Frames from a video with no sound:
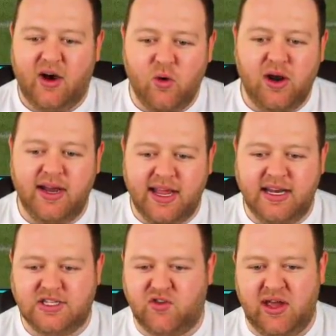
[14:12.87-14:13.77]
All I
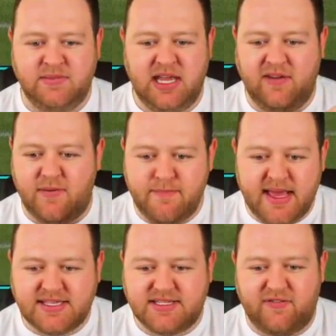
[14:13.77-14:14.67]
need is for him to either
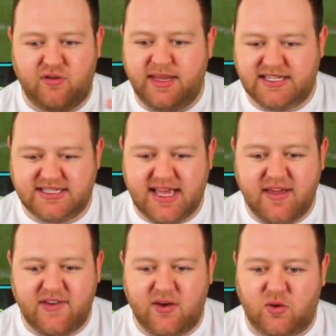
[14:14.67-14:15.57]
miss, for me to
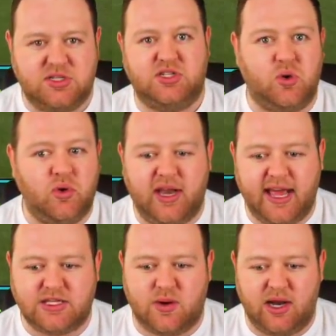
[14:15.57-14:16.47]
save it, or to score the
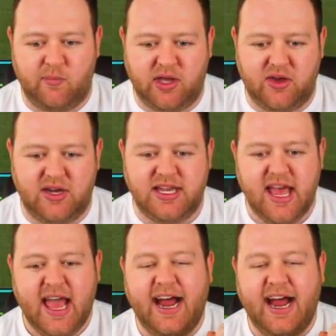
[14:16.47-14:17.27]
next one, and we're good.